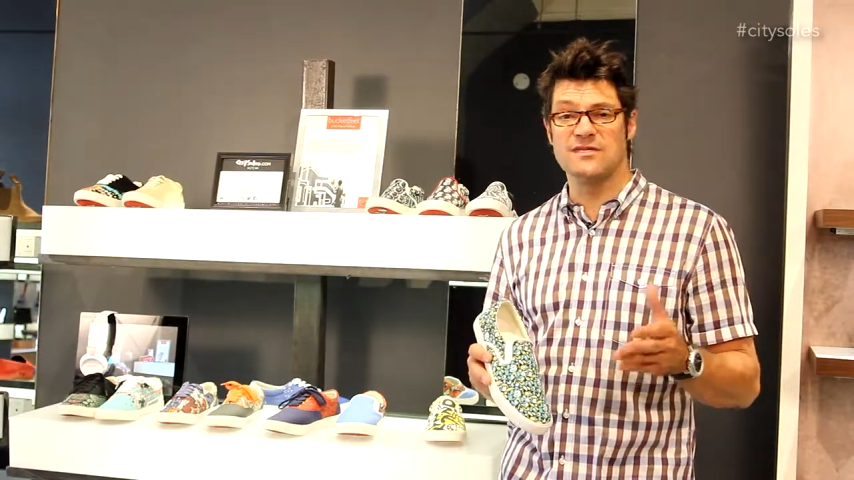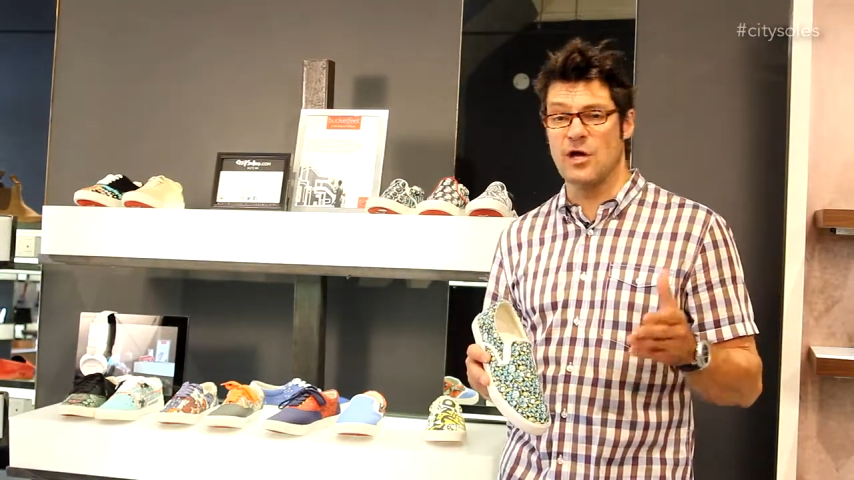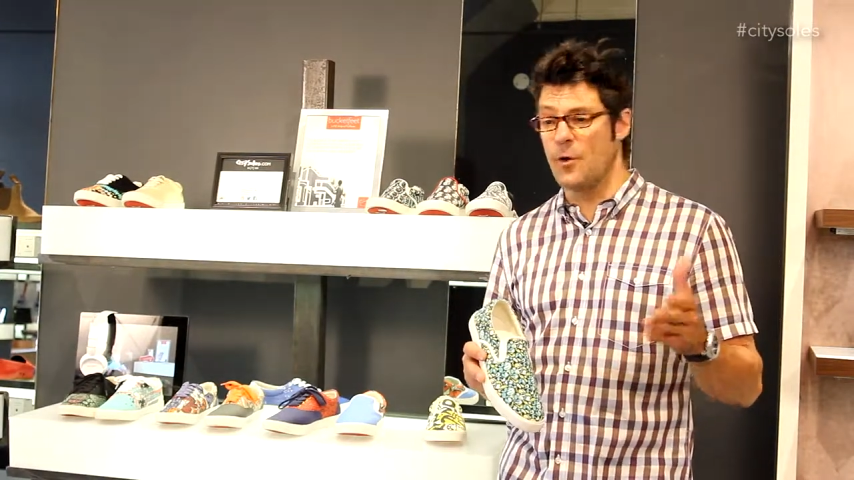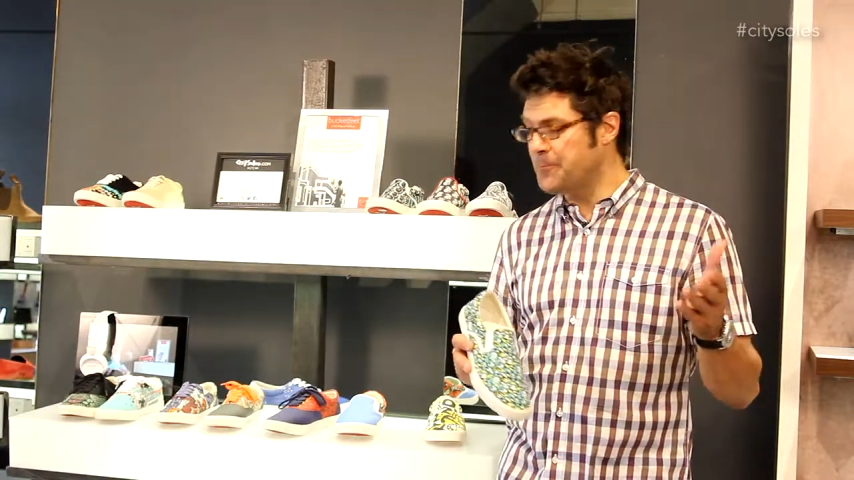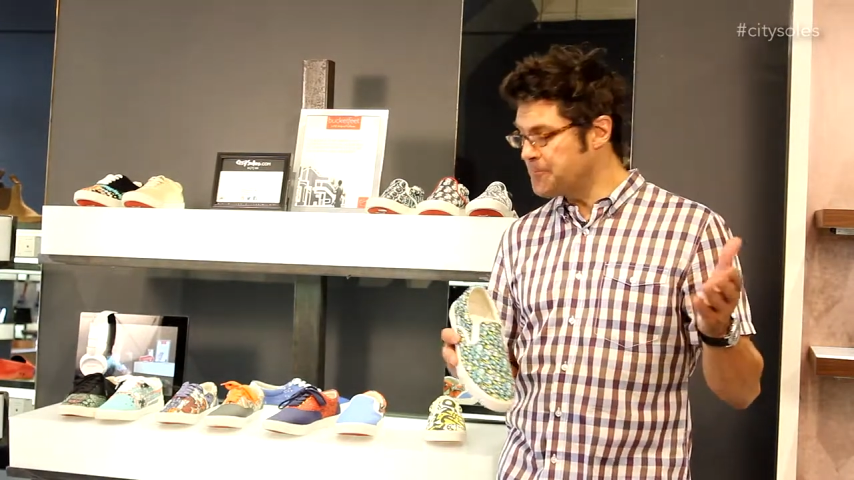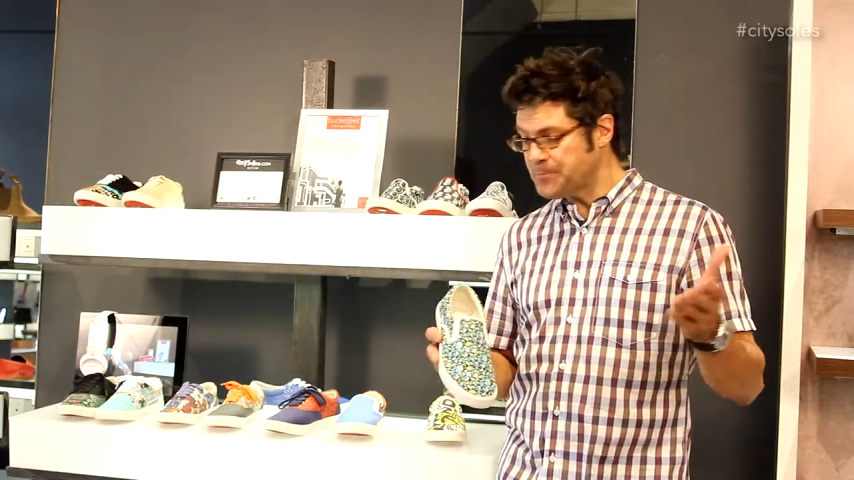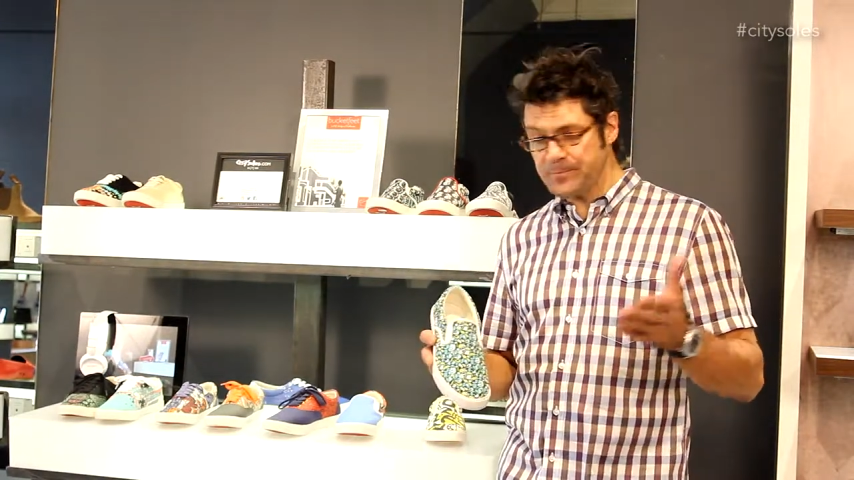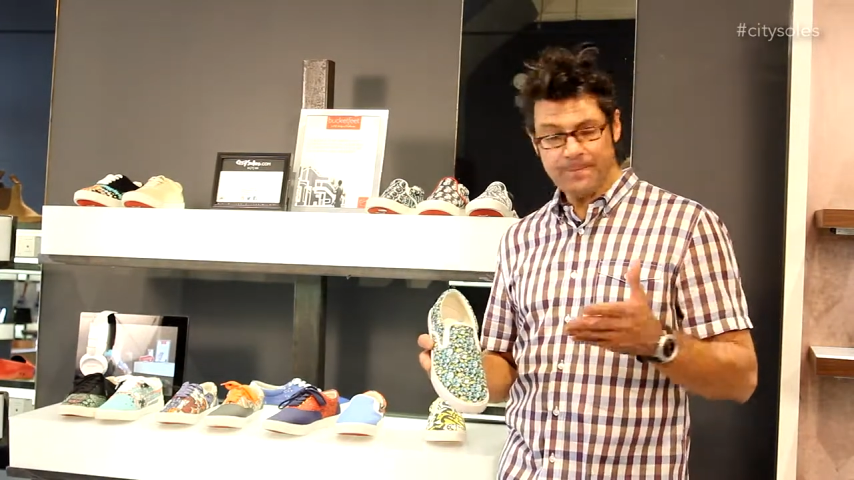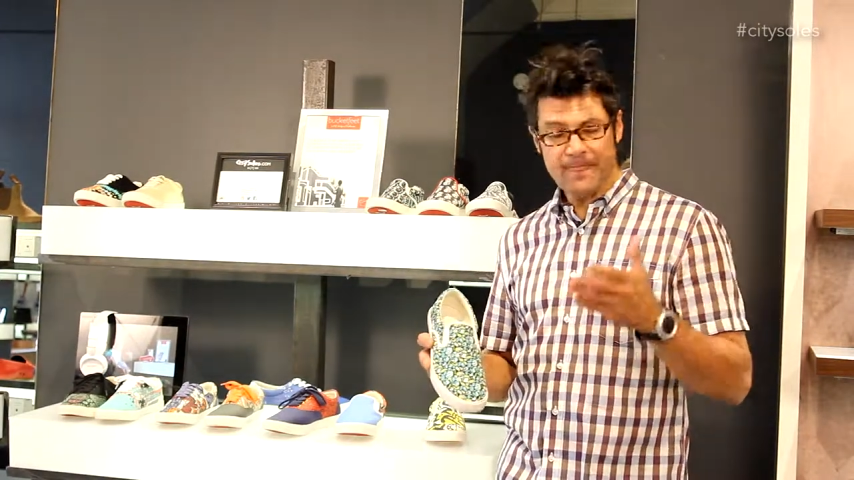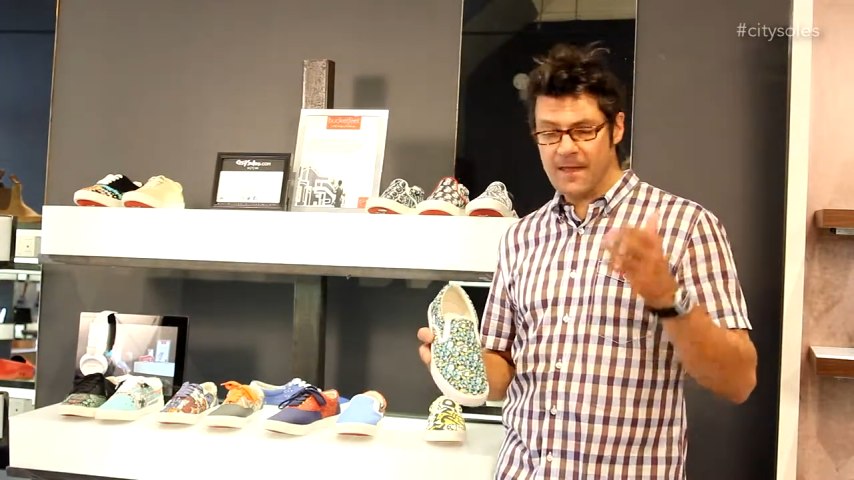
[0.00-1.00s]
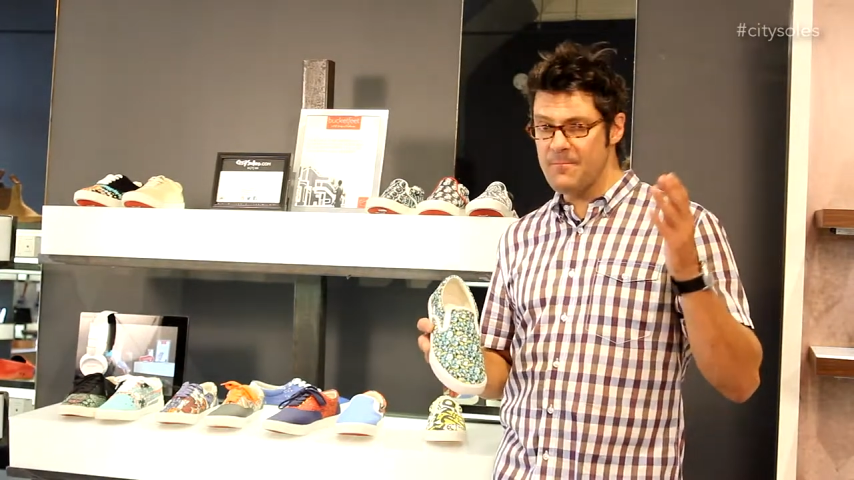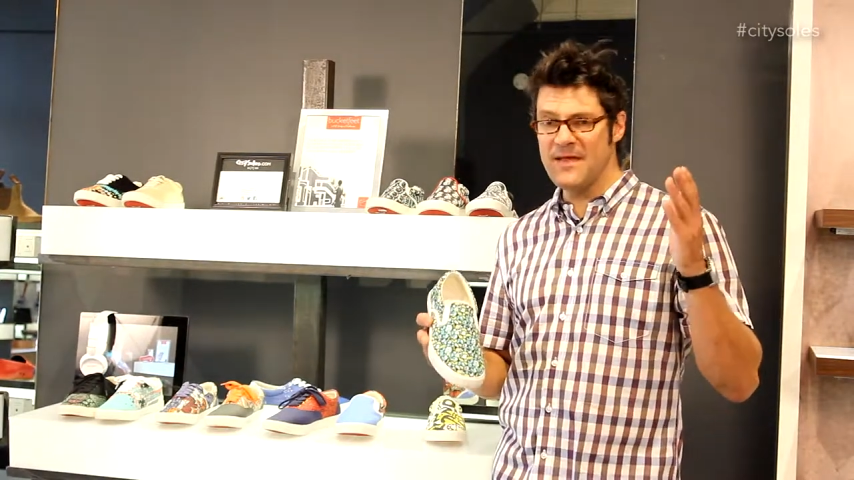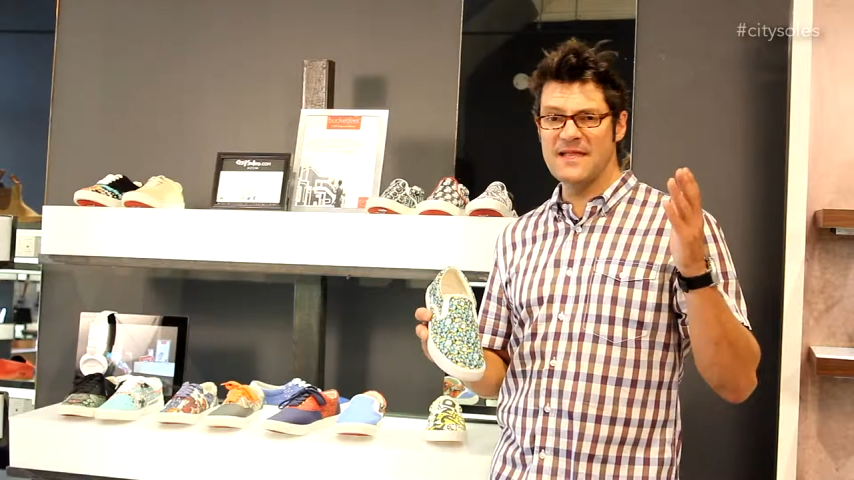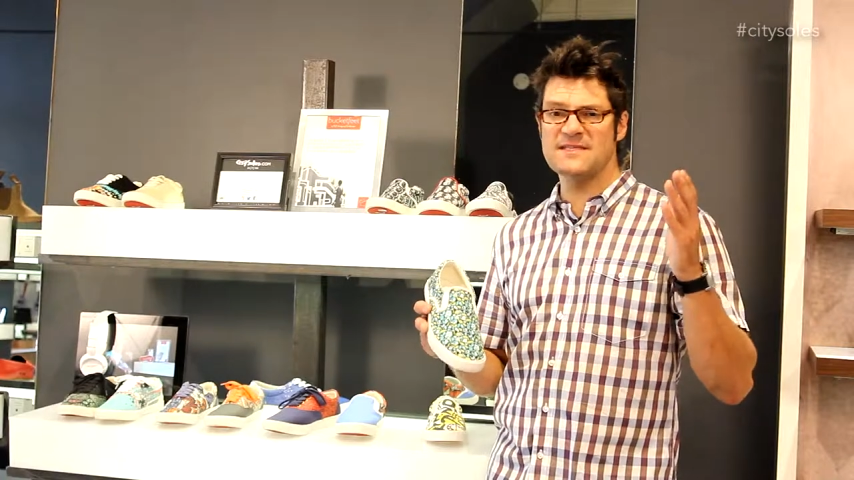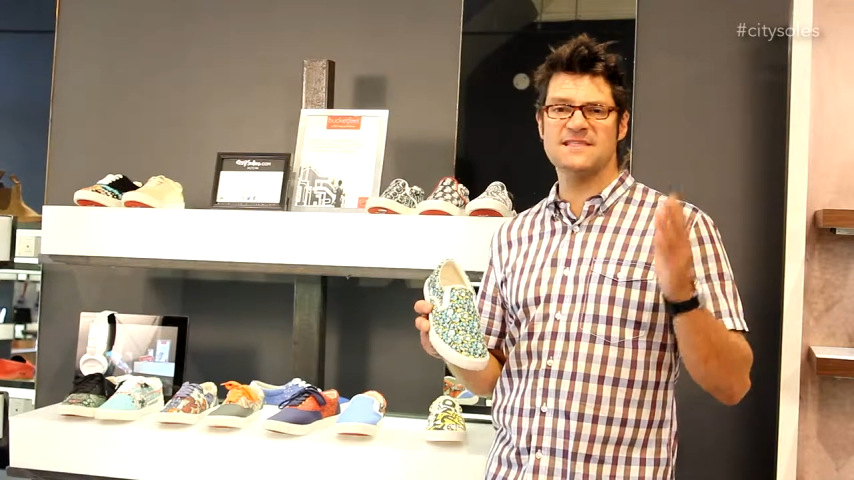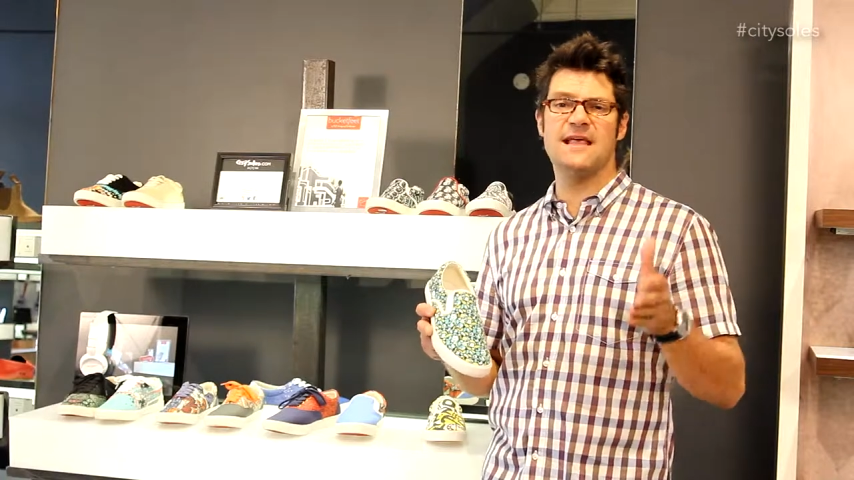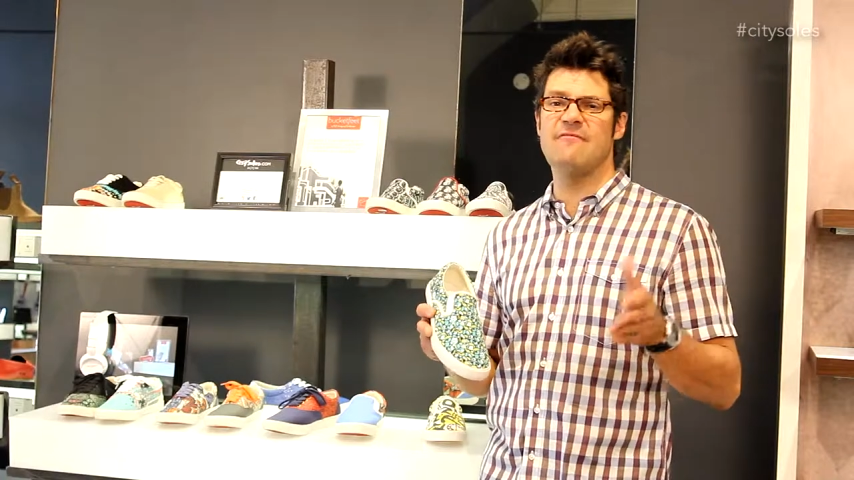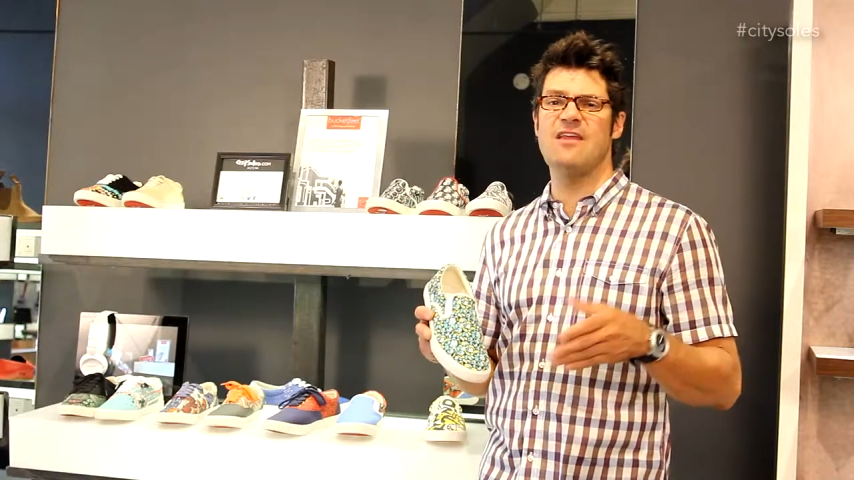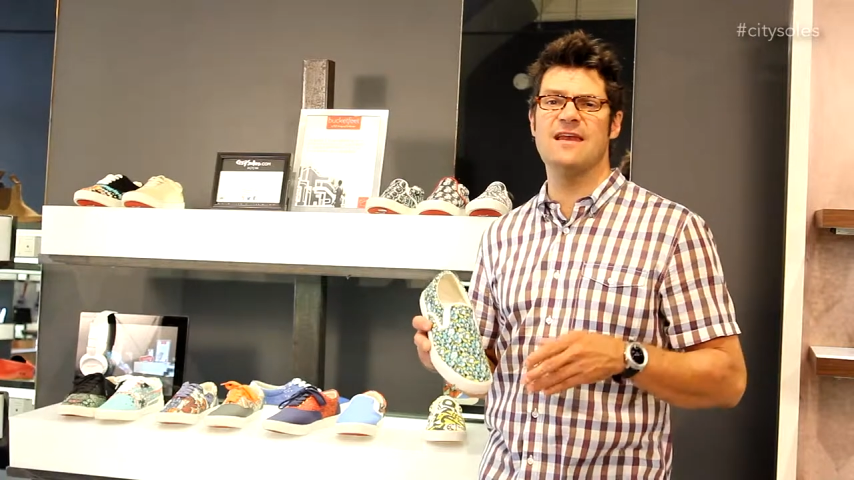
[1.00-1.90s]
So men's 7,